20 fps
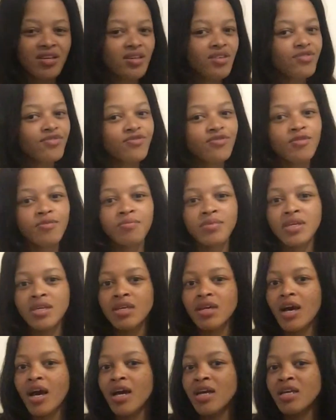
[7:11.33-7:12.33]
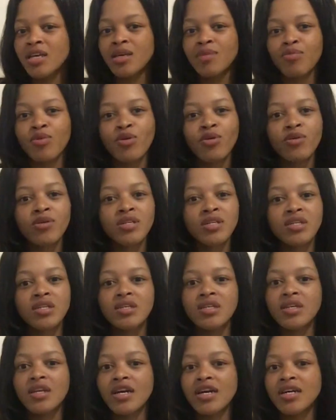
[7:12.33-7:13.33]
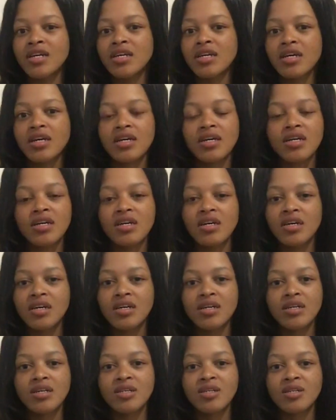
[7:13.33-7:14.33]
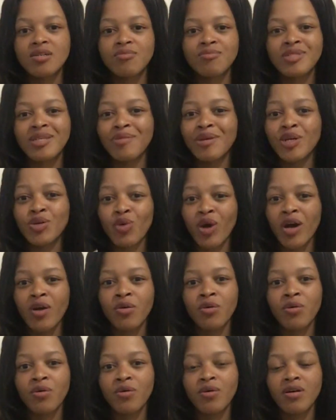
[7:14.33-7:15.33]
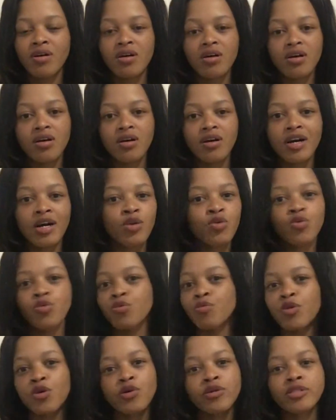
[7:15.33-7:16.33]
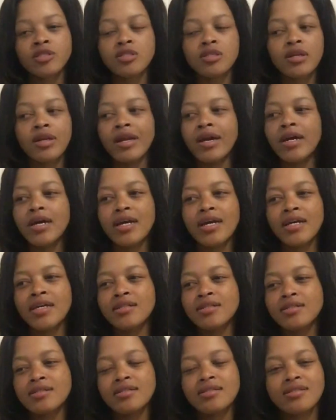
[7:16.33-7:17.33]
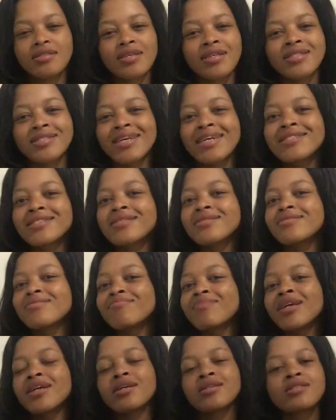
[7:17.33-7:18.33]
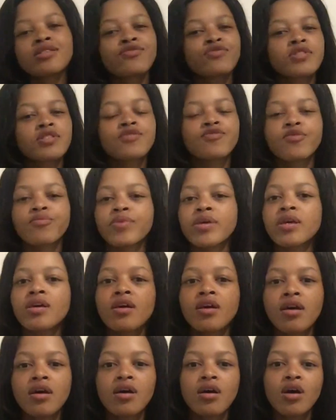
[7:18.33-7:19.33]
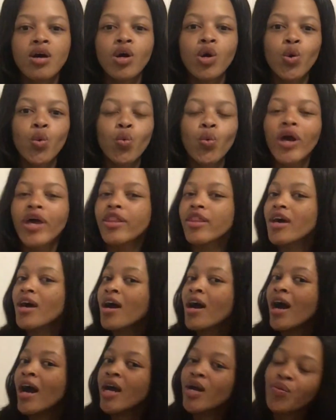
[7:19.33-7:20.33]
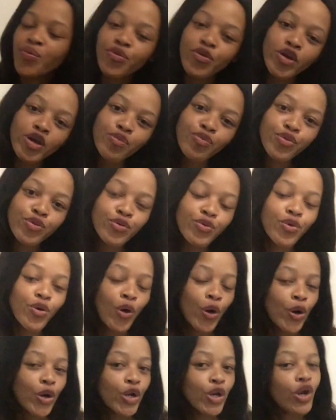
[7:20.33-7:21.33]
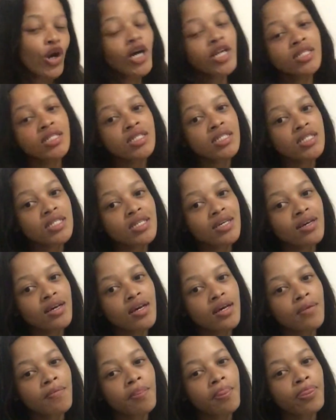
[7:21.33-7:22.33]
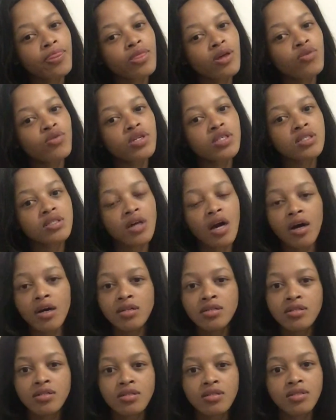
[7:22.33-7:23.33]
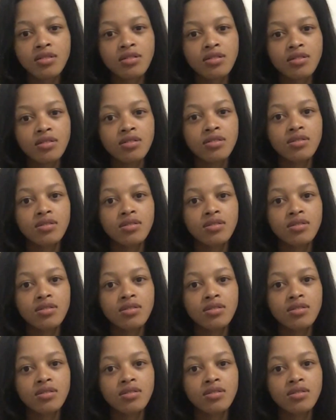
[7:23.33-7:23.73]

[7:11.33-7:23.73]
For me, I'm born, it doesn't make a difference for me whether I pre-poo or not. The results